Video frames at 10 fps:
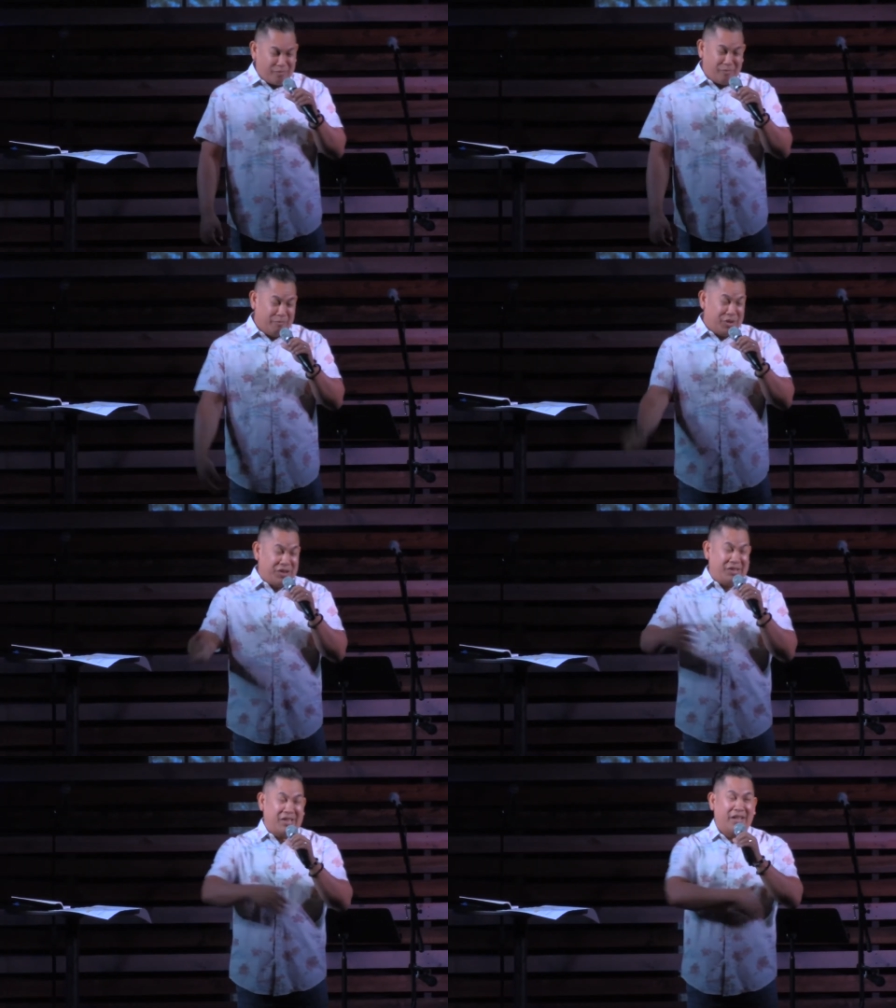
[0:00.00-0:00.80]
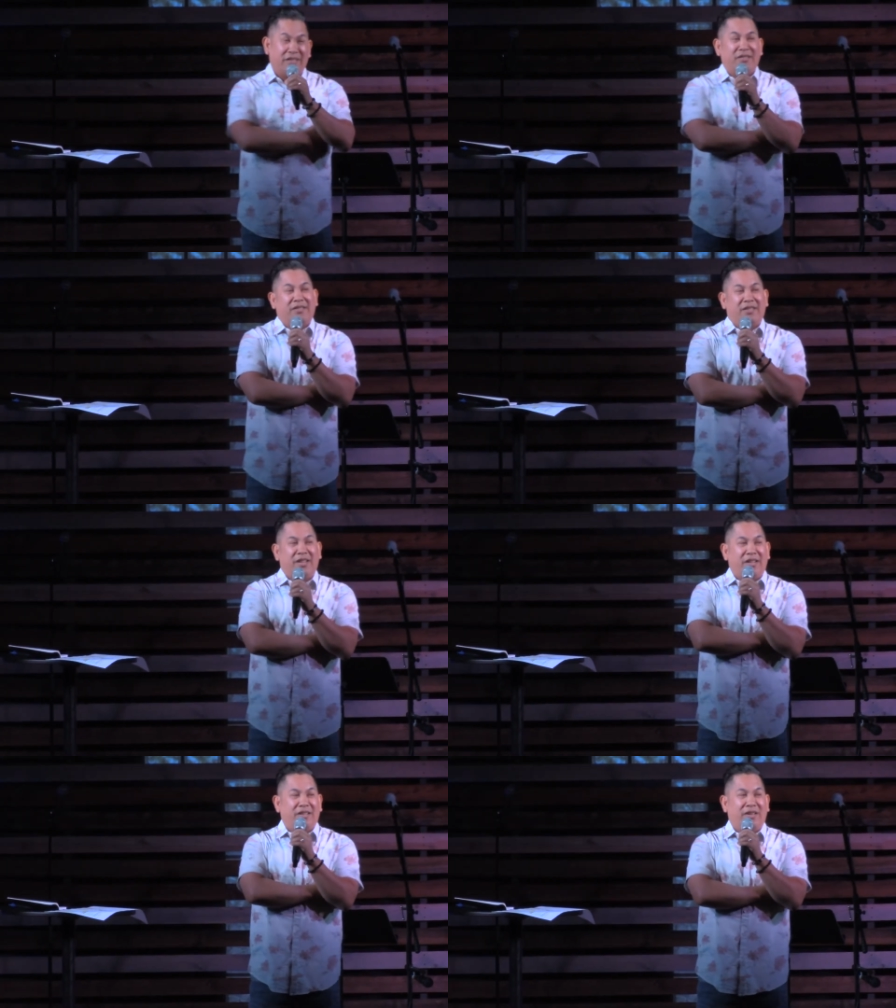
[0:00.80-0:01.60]
but she said,
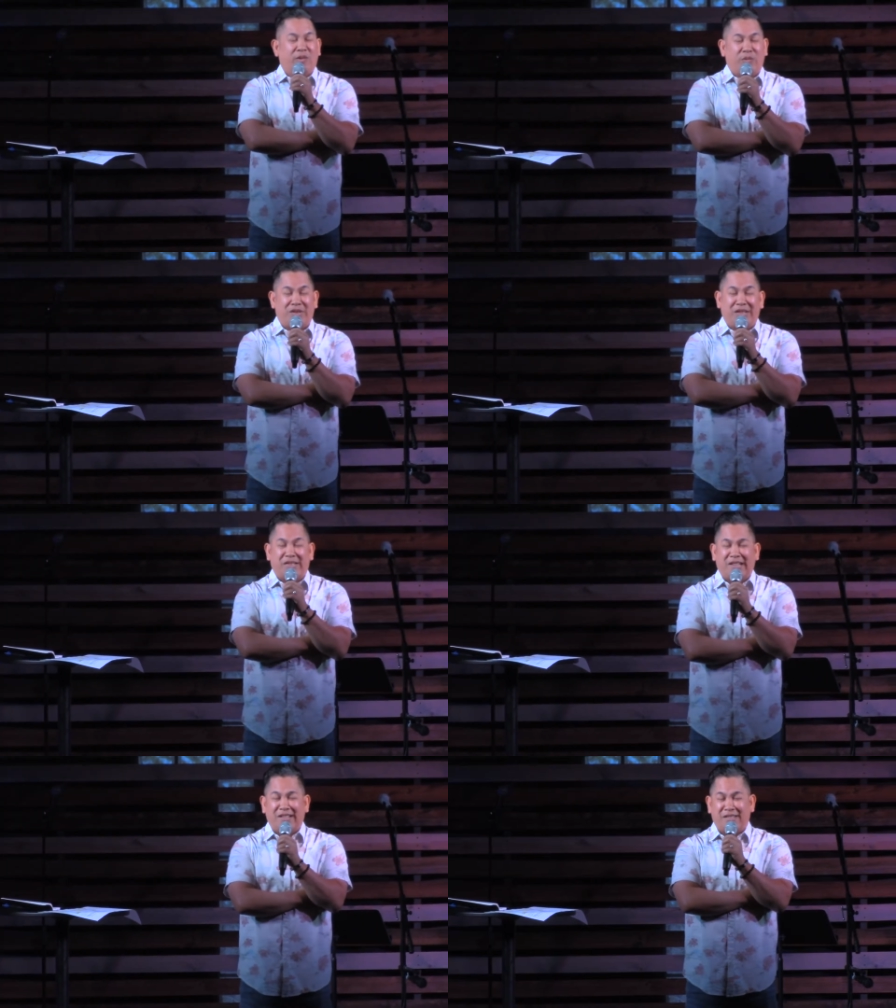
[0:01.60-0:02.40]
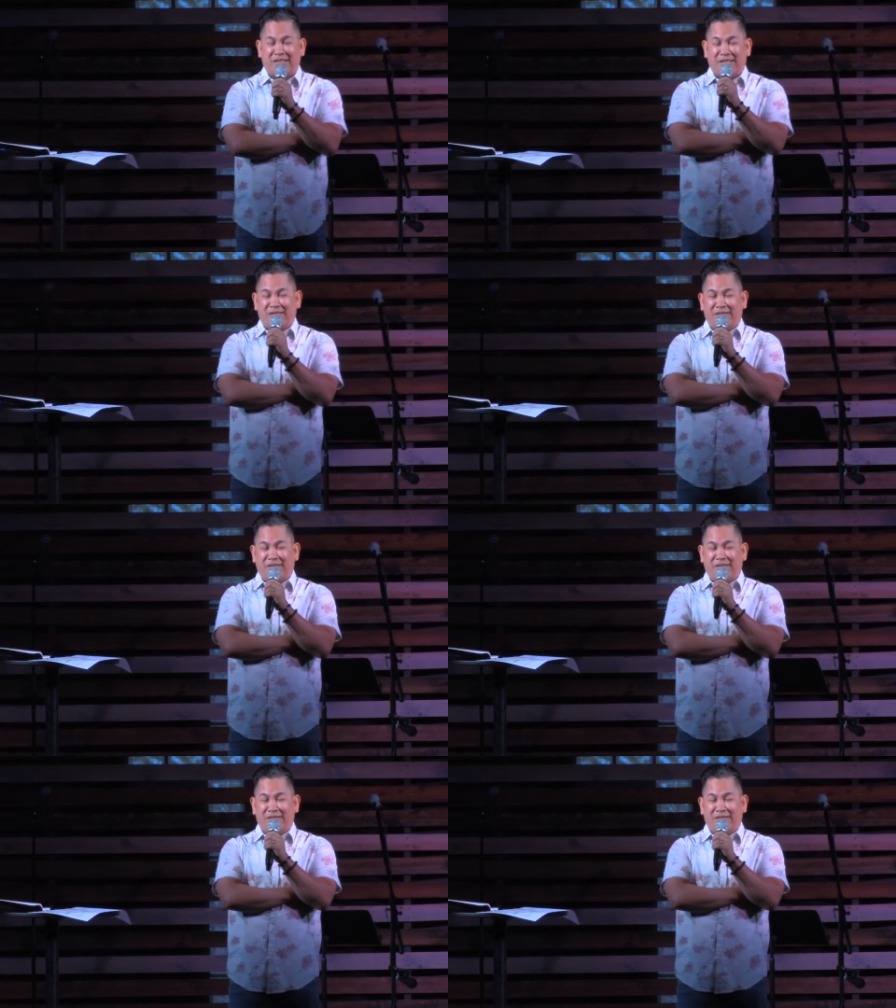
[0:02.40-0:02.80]
and, you know, when she says,